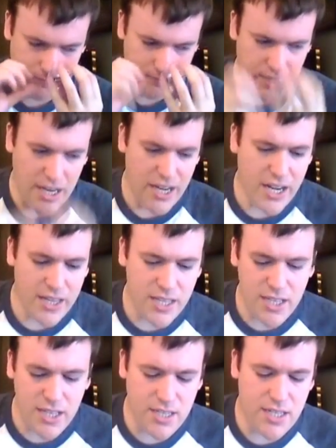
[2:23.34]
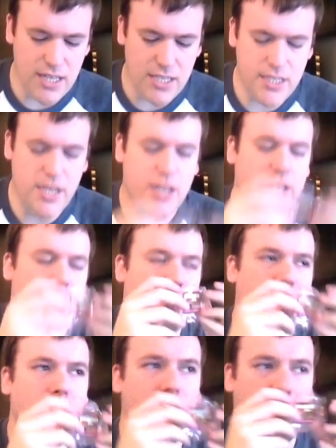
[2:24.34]
And I got these in a D-stash, I
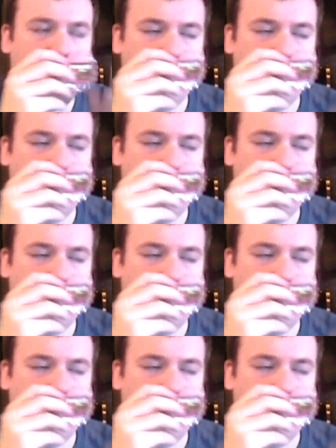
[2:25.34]
think.